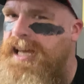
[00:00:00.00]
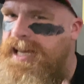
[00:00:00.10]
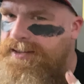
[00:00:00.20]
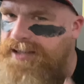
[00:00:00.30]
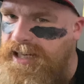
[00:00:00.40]

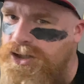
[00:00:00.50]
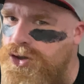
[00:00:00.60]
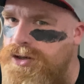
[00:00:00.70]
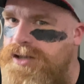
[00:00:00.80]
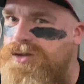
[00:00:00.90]
His
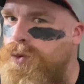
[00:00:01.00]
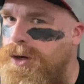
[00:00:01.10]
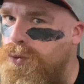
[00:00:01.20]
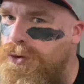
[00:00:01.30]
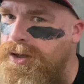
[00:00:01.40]
injuries are
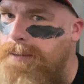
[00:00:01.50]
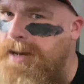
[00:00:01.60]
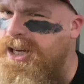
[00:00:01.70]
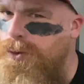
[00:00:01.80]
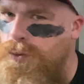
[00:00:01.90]
what really
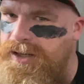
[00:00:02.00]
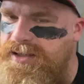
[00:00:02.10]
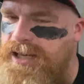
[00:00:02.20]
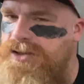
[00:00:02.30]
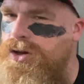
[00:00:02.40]
make it
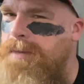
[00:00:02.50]
risky, so I'm